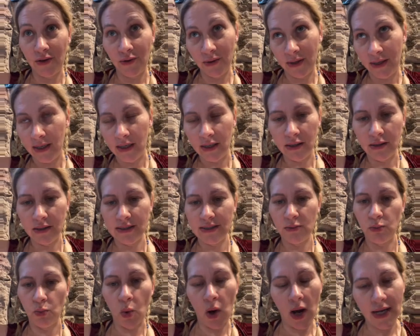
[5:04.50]
you get
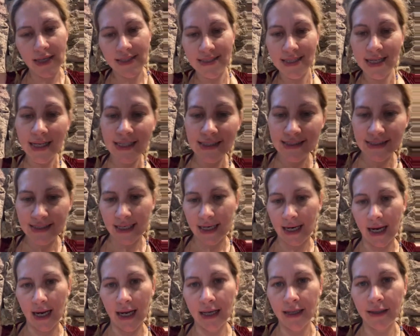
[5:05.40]
wine
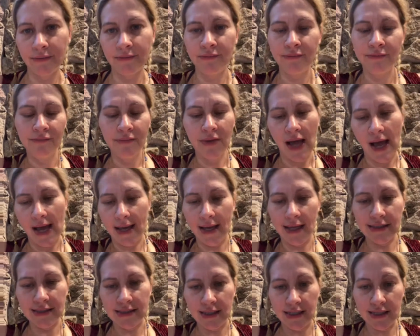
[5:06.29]
tasting, I
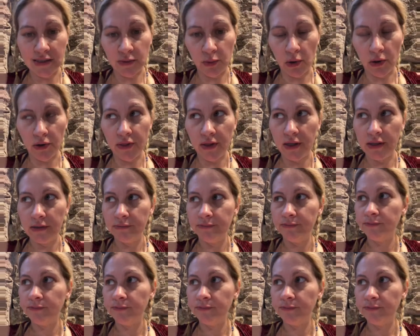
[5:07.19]
guess it is worth it.